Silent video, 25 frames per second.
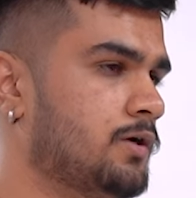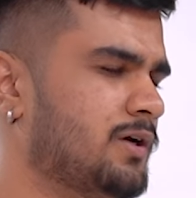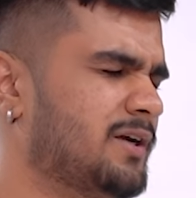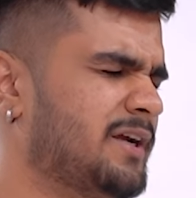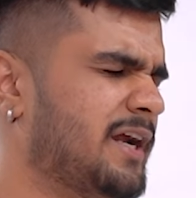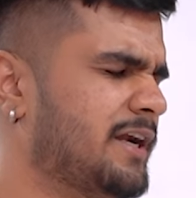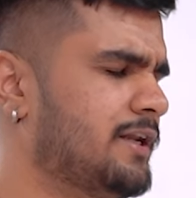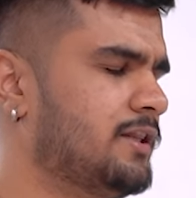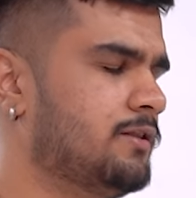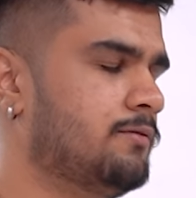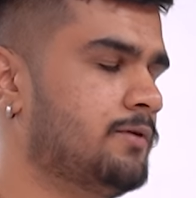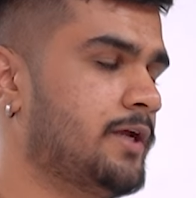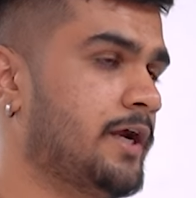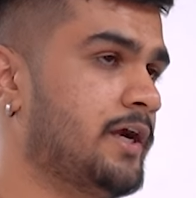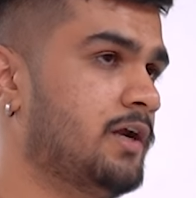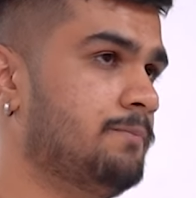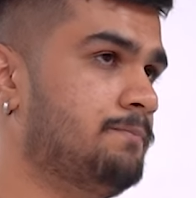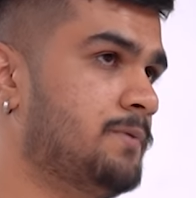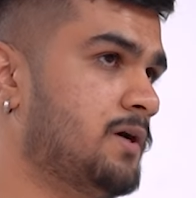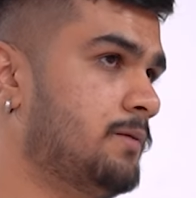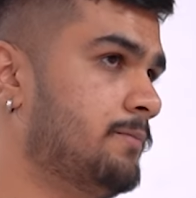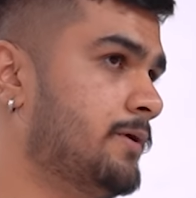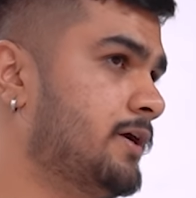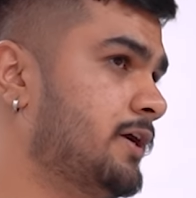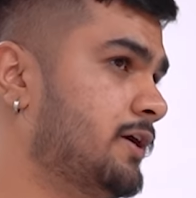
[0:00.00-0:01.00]
get a
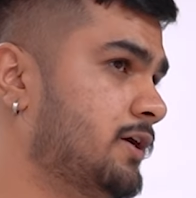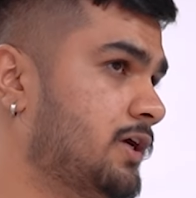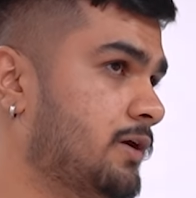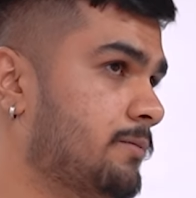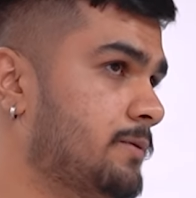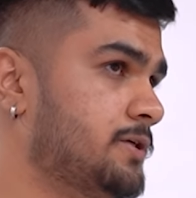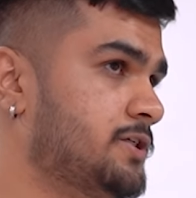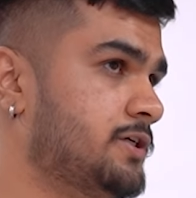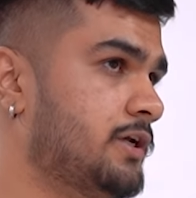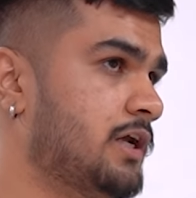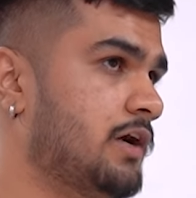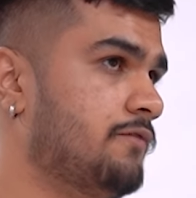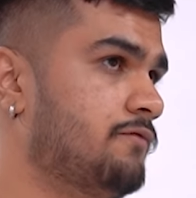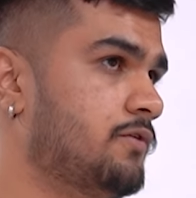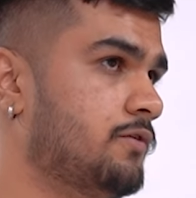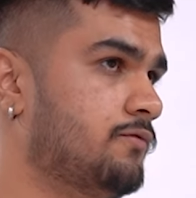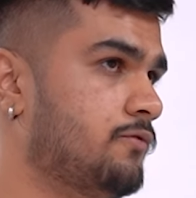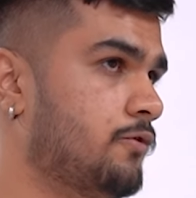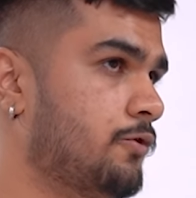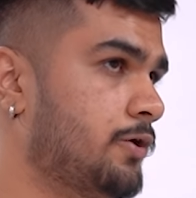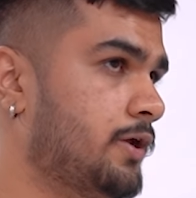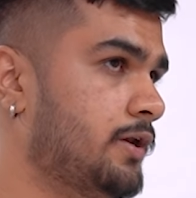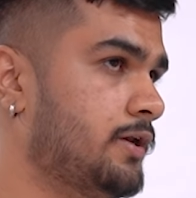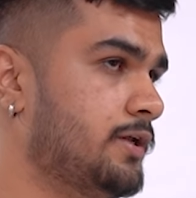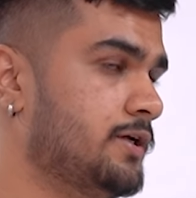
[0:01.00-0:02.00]
permanent commission after
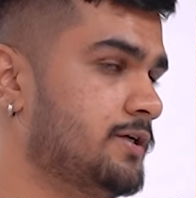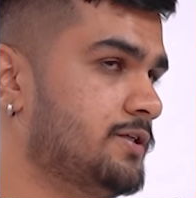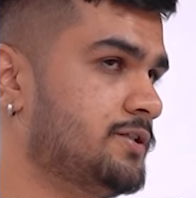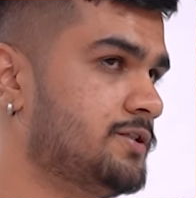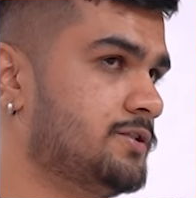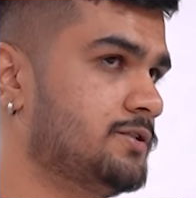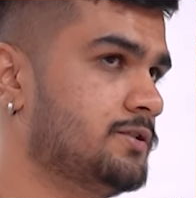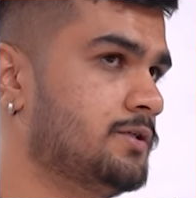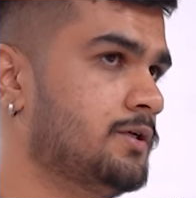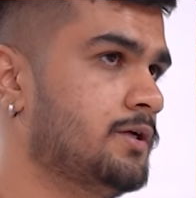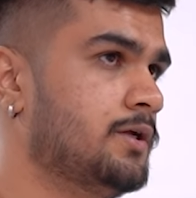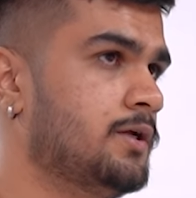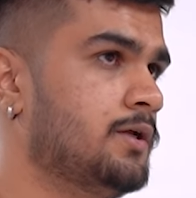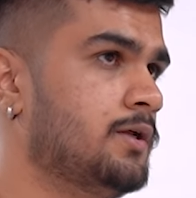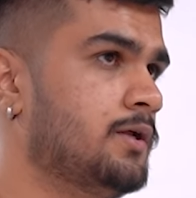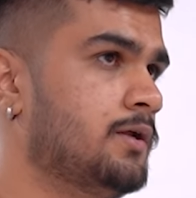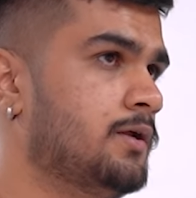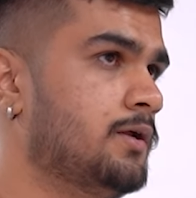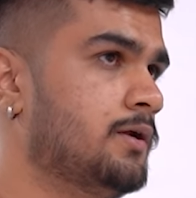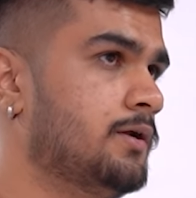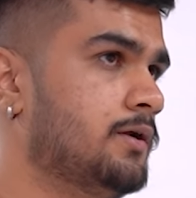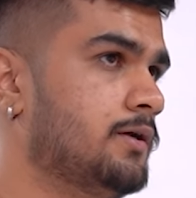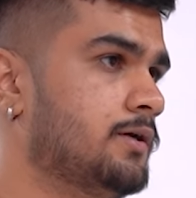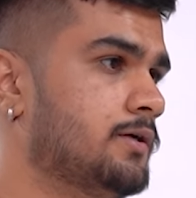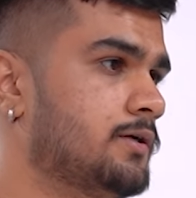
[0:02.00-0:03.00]
14 years,
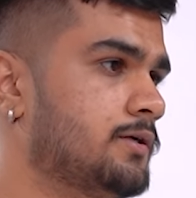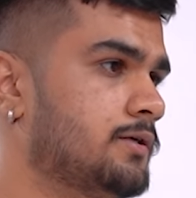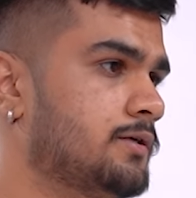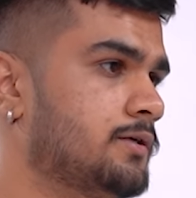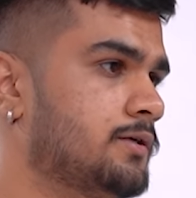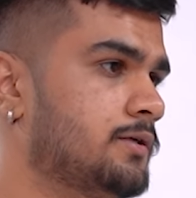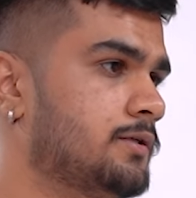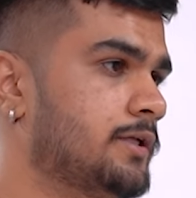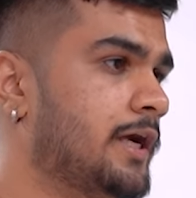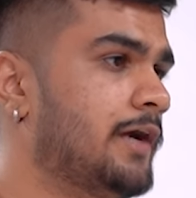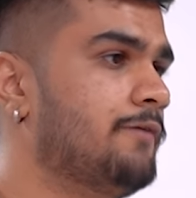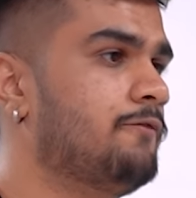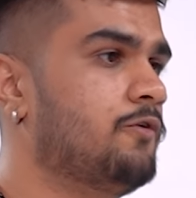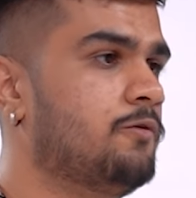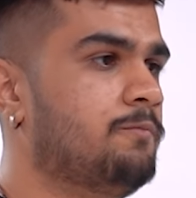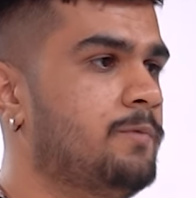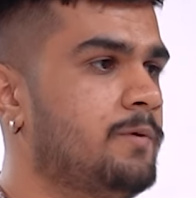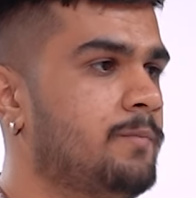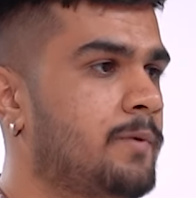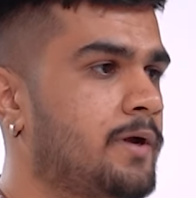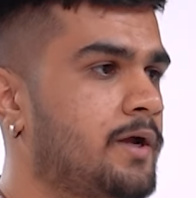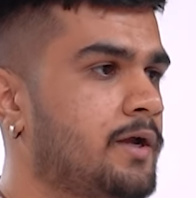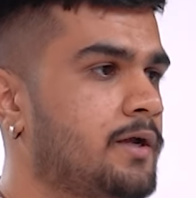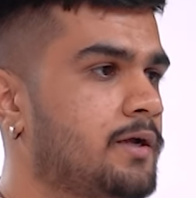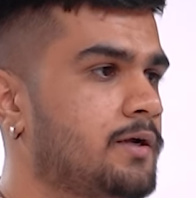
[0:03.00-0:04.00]
that would be
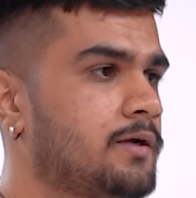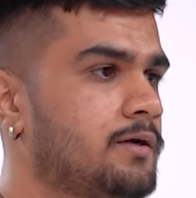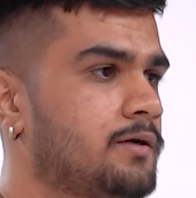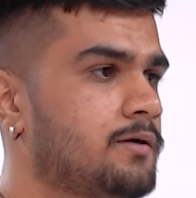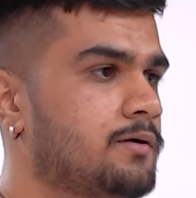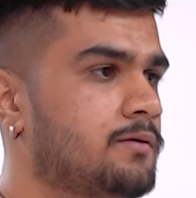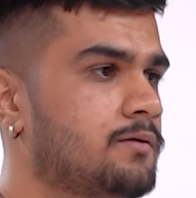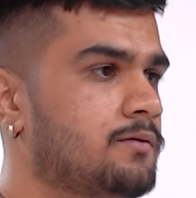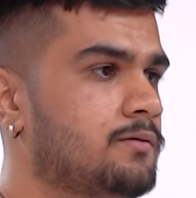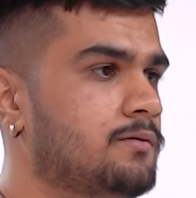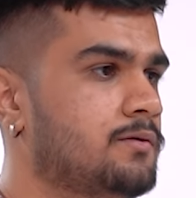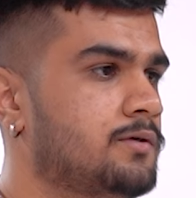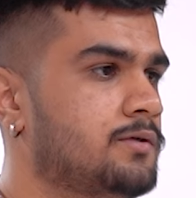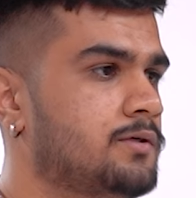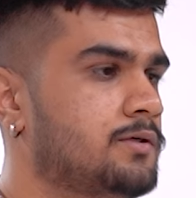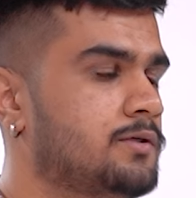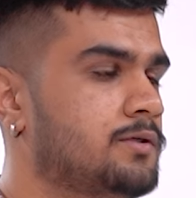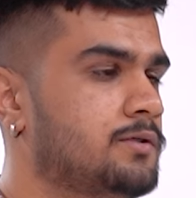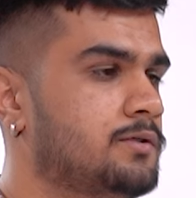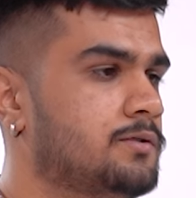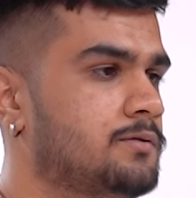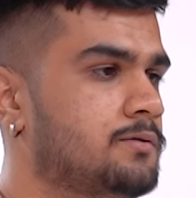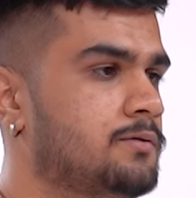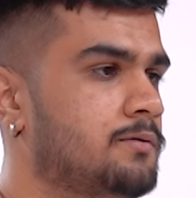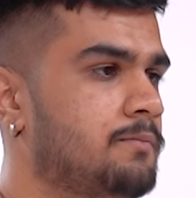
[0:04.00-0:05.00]
my
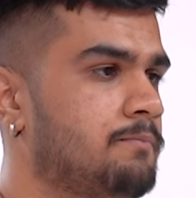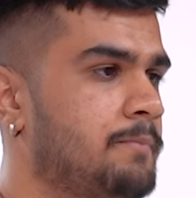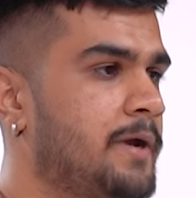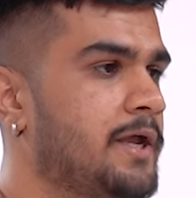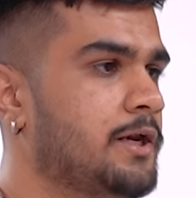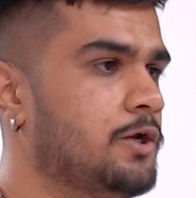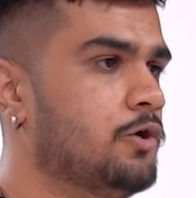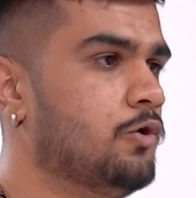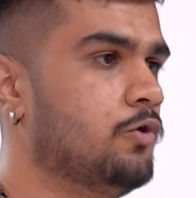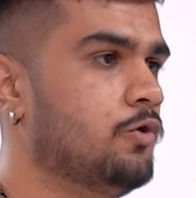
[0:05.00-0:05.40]
main